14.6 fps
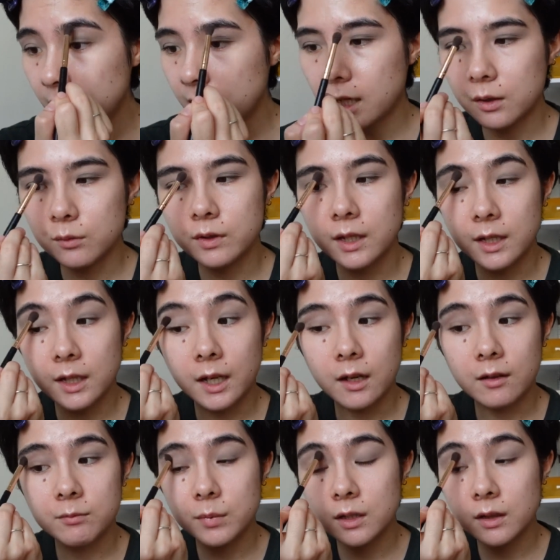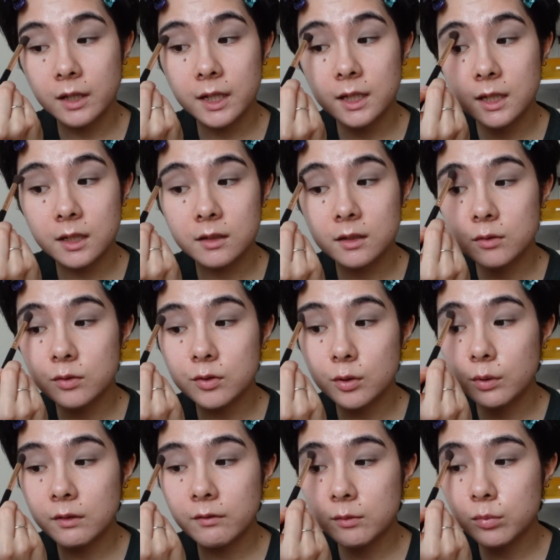how they have been liking their
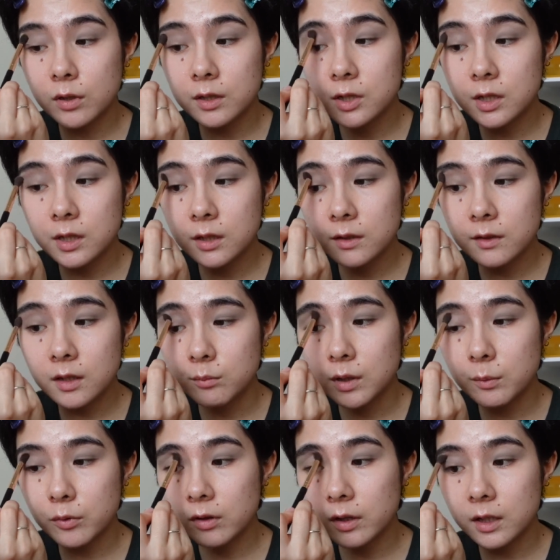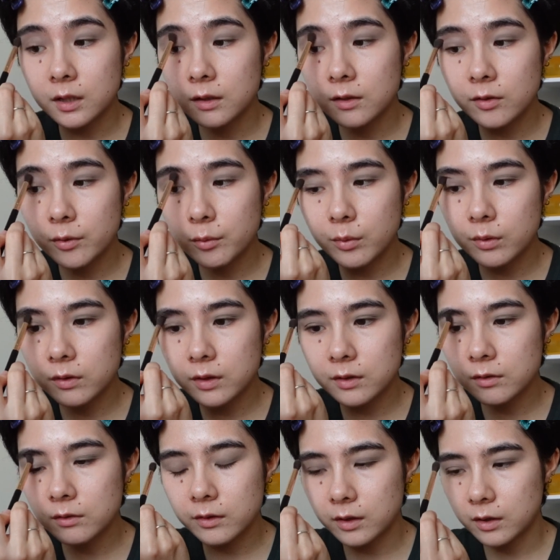Zoeva brushes, and people are like, it's so worth it.
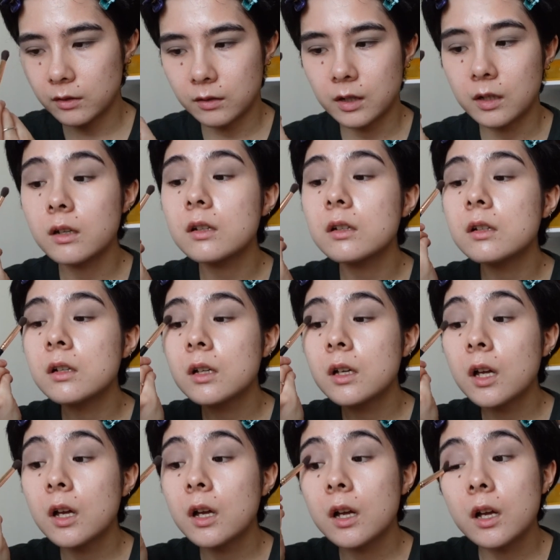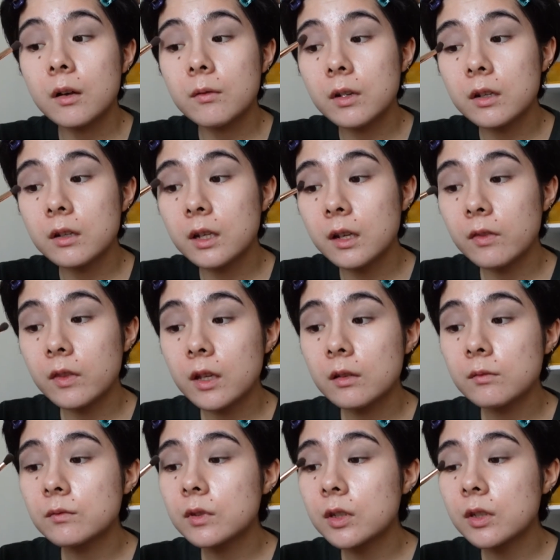So like, okay, I'm gonna get
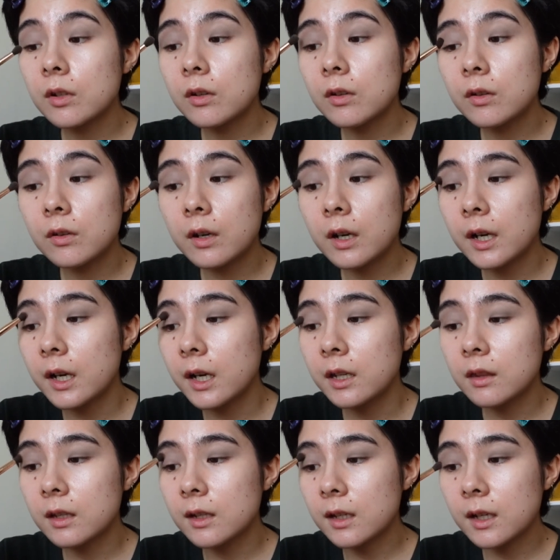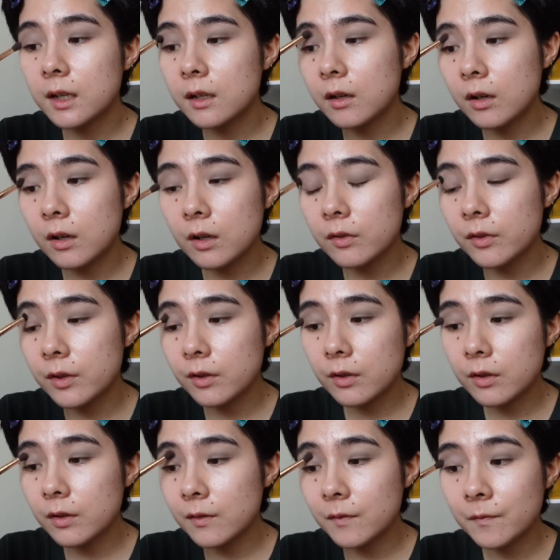them. So I think I got
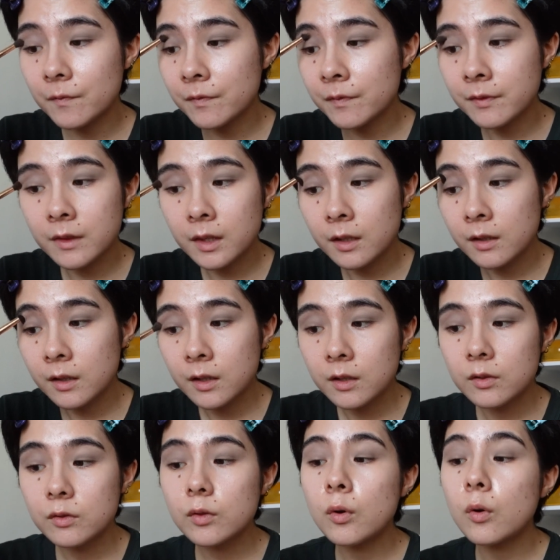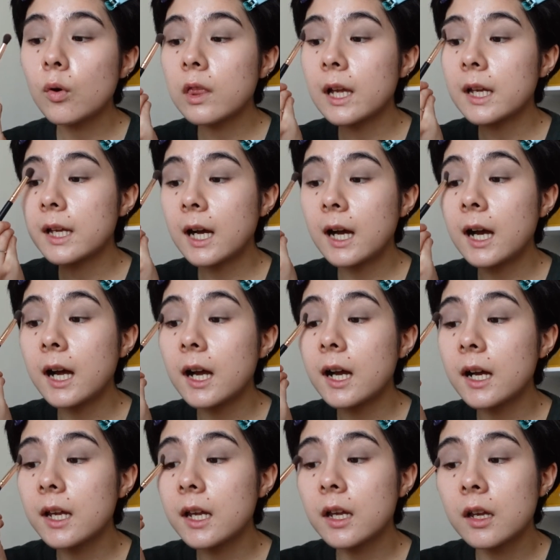the whole like
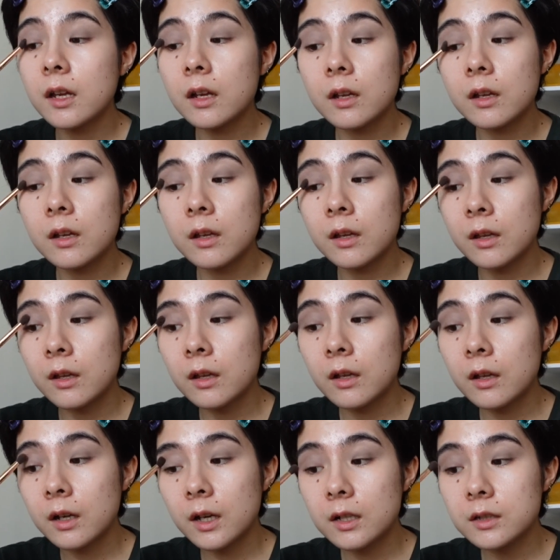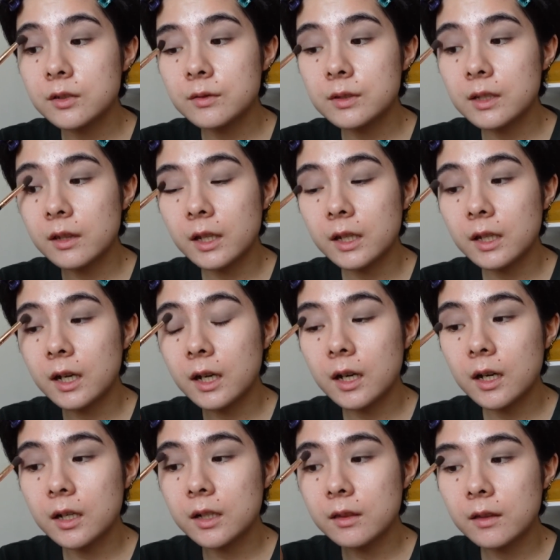eye, how do we say, like
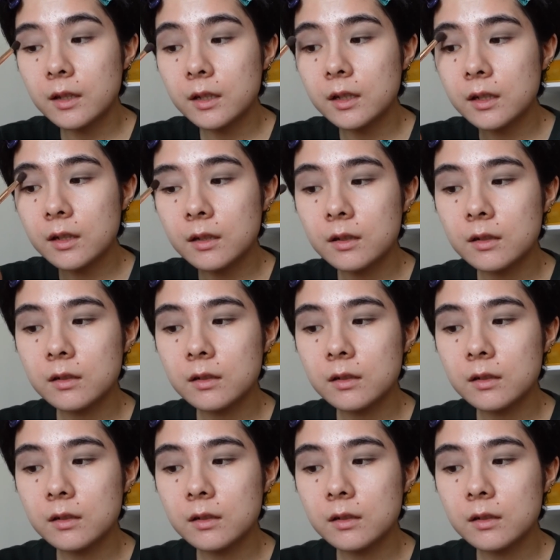eye thing.